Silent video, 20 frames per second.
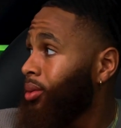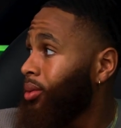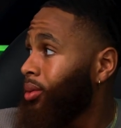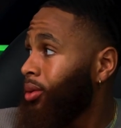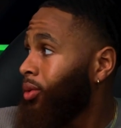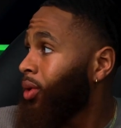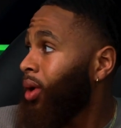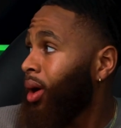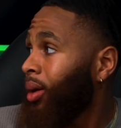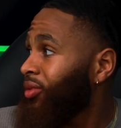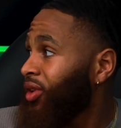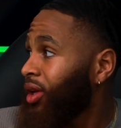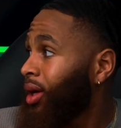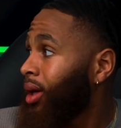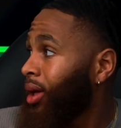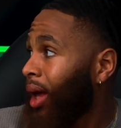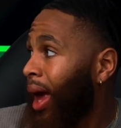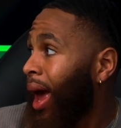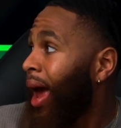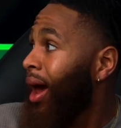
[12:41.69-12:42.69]
You know what I'm
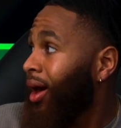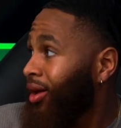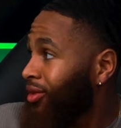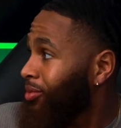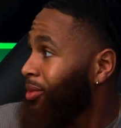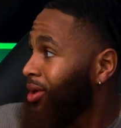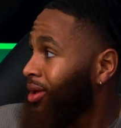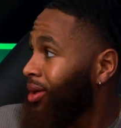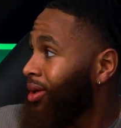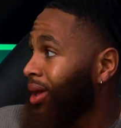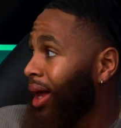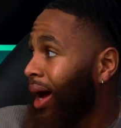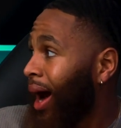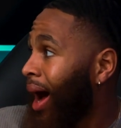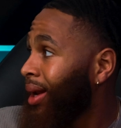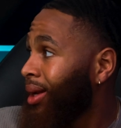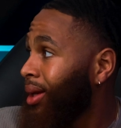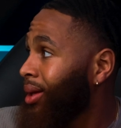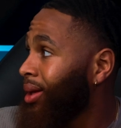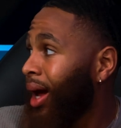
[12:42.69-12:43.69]
saying? Ask me. Like
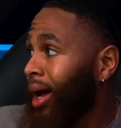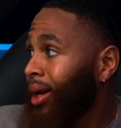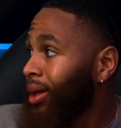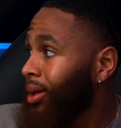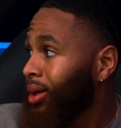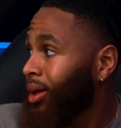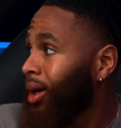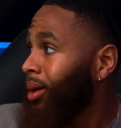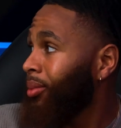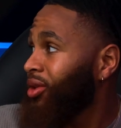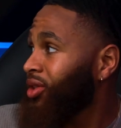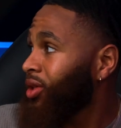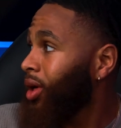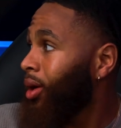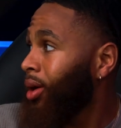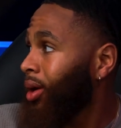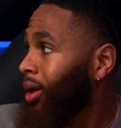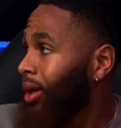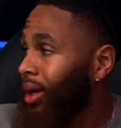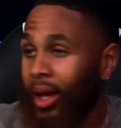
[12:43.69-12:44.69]
I didn't come at
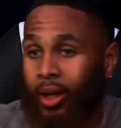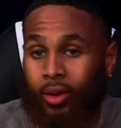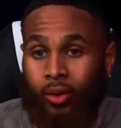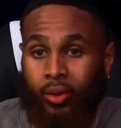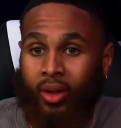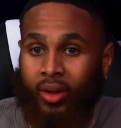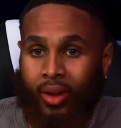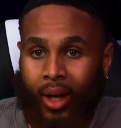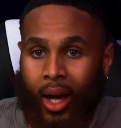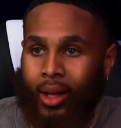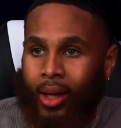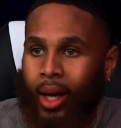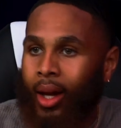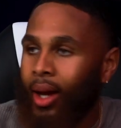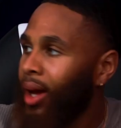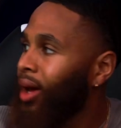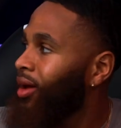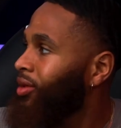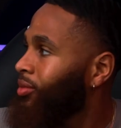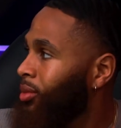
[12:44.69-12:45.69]
y'all. Can I do this? Nah, y'all
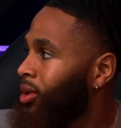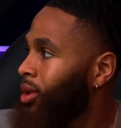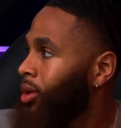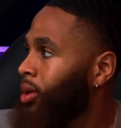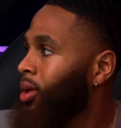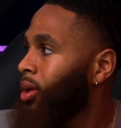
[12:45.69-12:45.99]
ask me.